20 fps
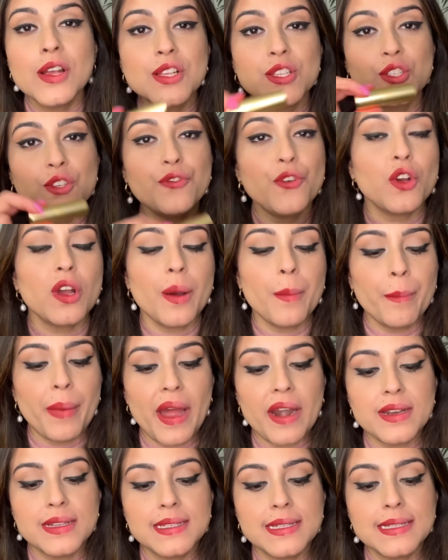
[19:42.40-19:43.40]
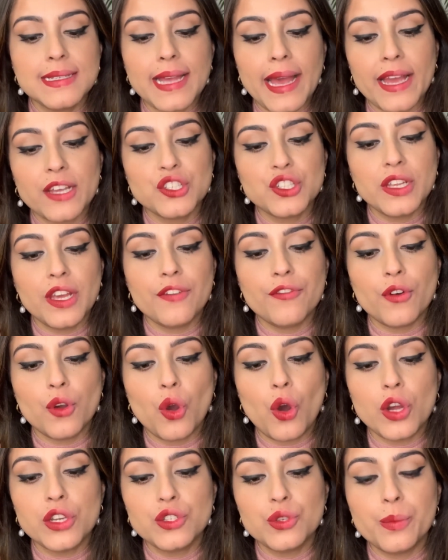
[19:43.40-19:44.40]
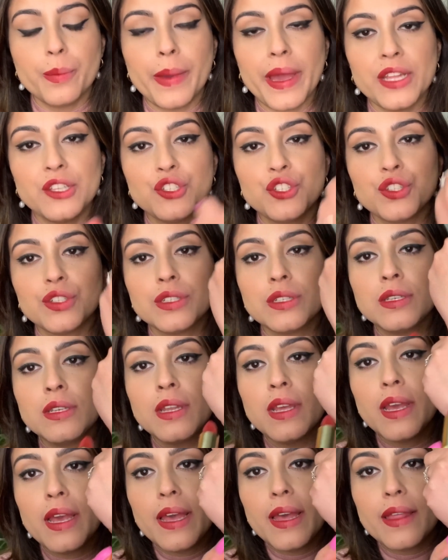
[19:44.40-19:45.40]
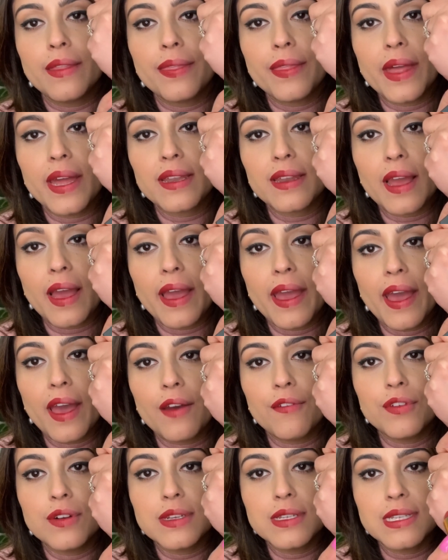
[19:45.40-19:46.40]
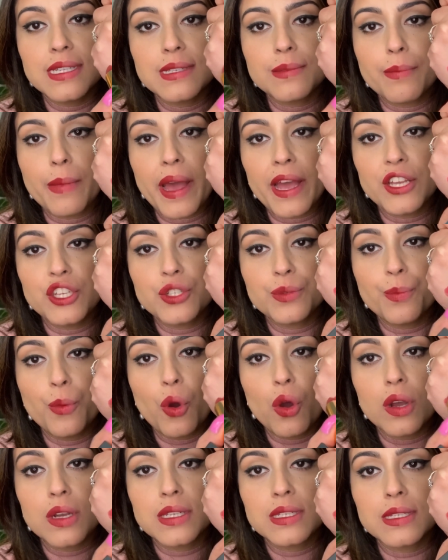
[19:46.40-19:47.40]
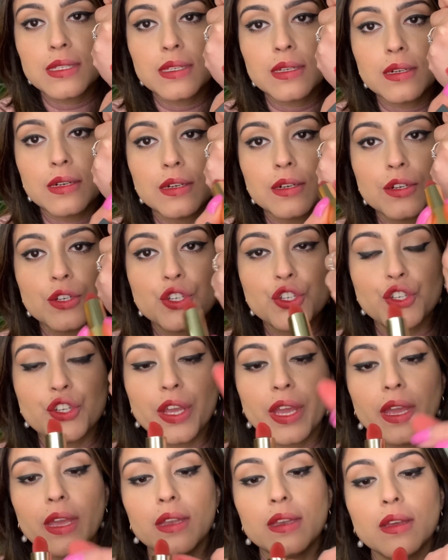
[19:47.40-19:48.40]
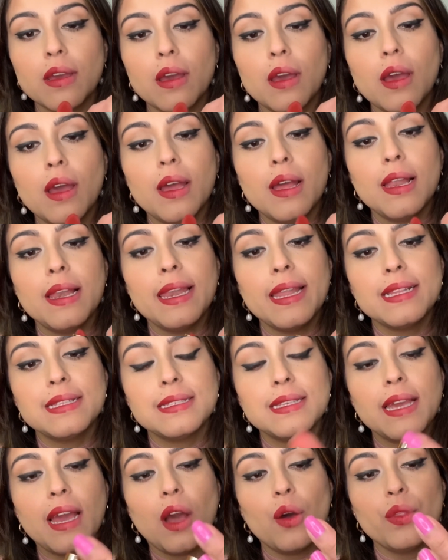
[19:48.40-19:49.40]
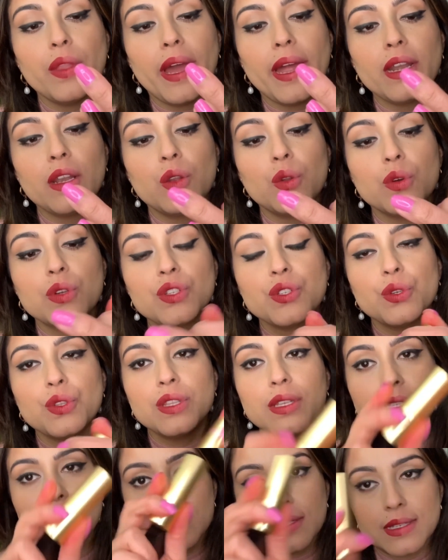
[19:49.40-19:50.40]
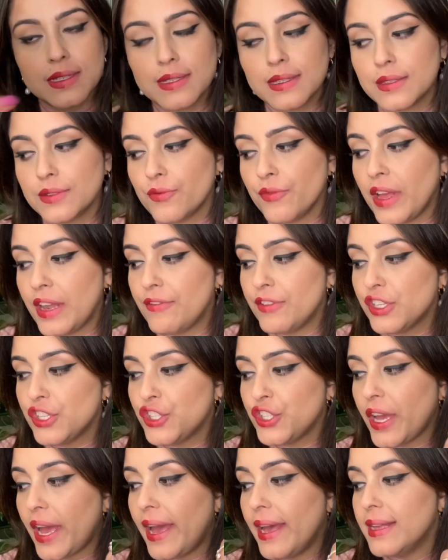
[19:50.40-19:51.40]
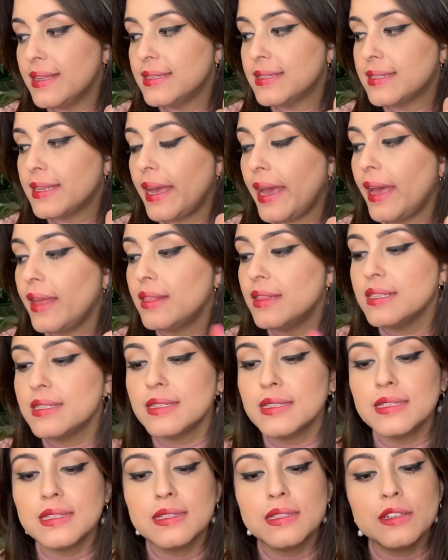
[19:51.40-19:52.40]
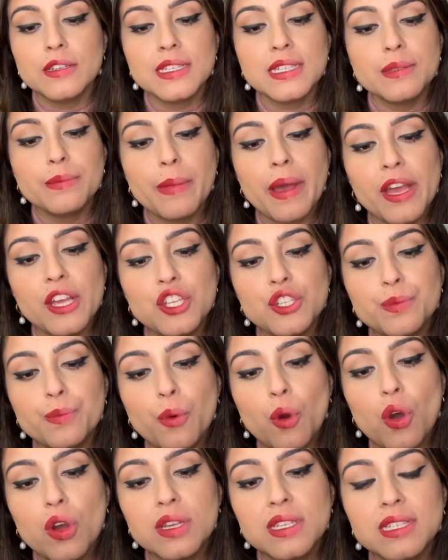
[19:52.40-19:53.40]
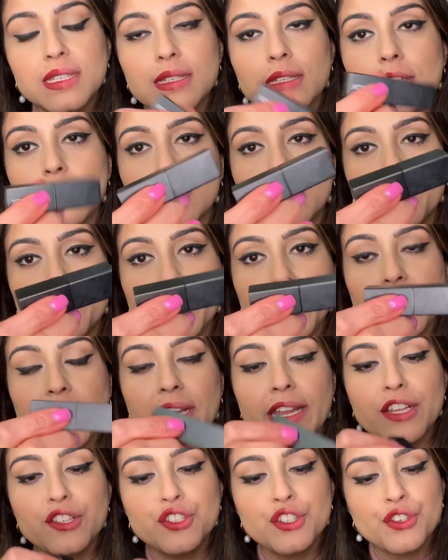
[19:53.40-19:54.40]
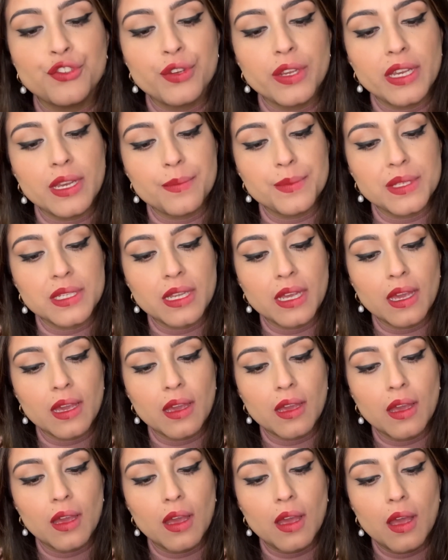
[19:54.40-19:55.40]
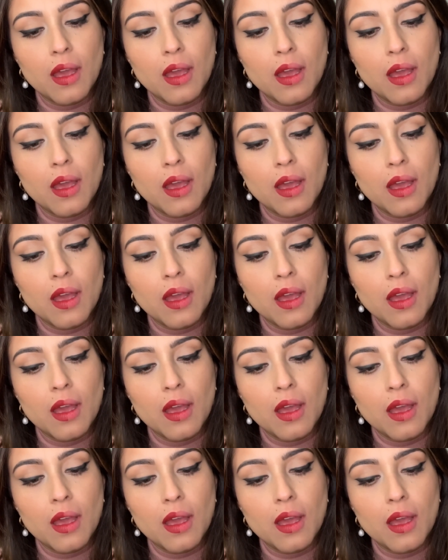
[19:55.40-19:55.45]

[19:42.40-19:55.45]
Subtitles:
So for comparisons, actually I forgot to mention that I have a Smashbox shade. Let's see how that looks. So this is Velvet Jazz and this is the Smashbox B Legendary lipstick.